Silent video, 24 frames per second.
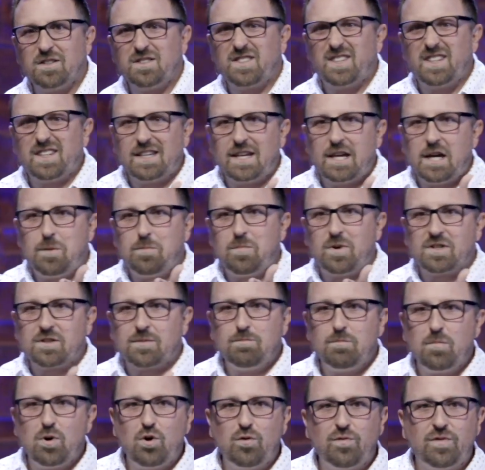that keep us
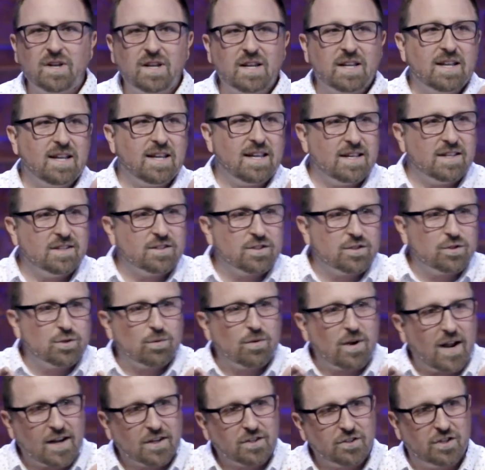moving in his
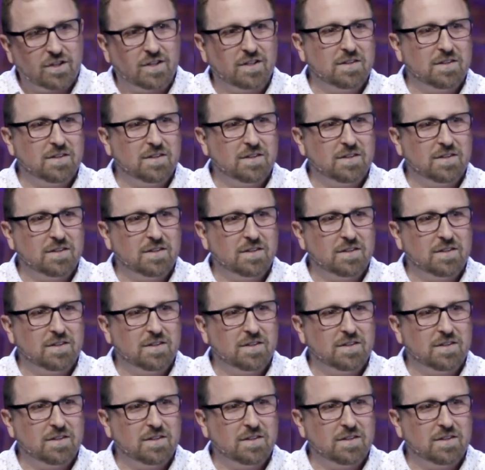direction.